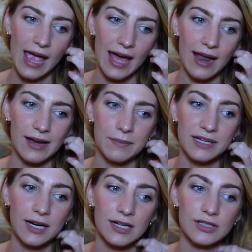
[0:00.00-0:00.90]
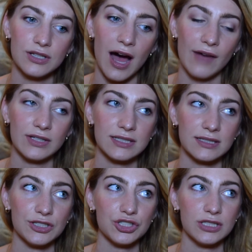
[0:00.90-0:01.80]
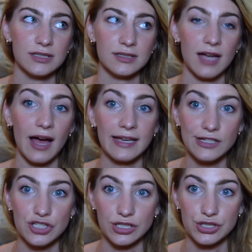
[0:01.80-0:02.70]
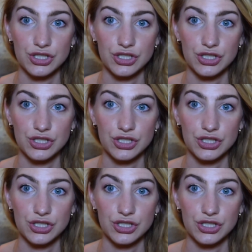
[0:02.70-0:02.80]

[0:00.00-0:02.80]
And because obviously she's not aging,